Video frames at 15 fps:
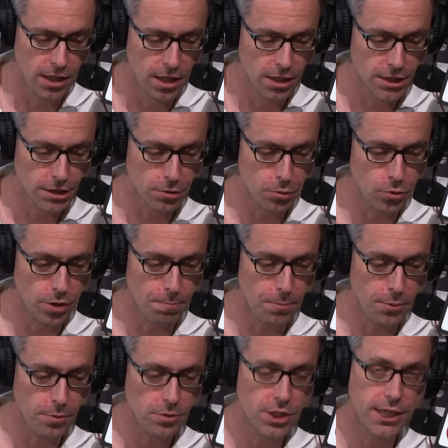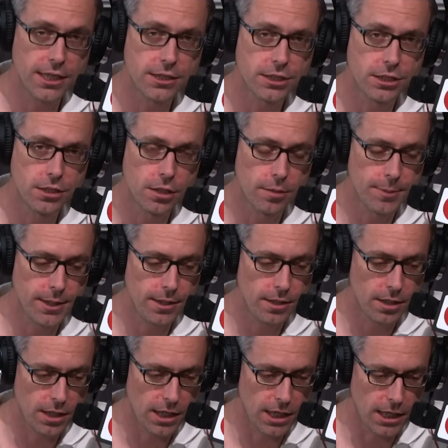screwed the pooch against Derby,
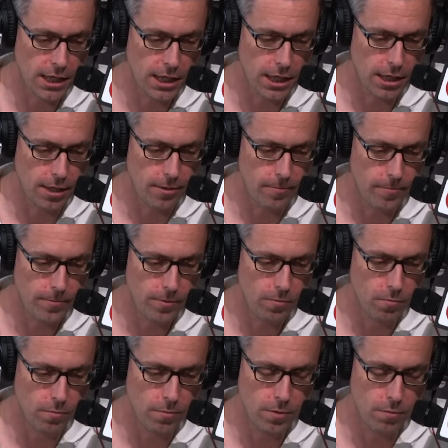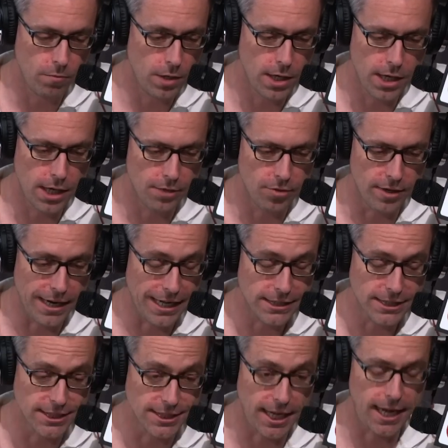got their
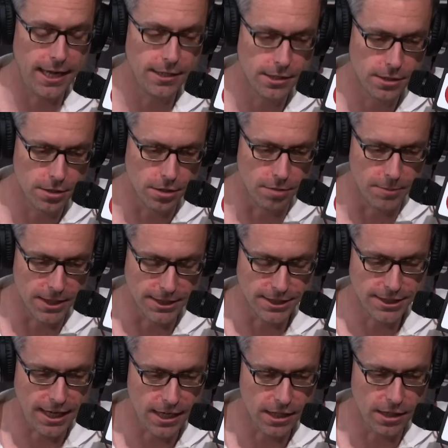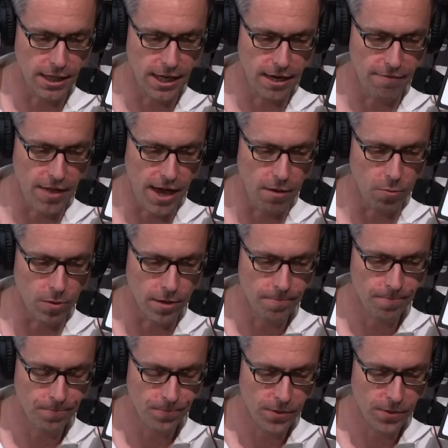asses handed to them in the second leg of that one.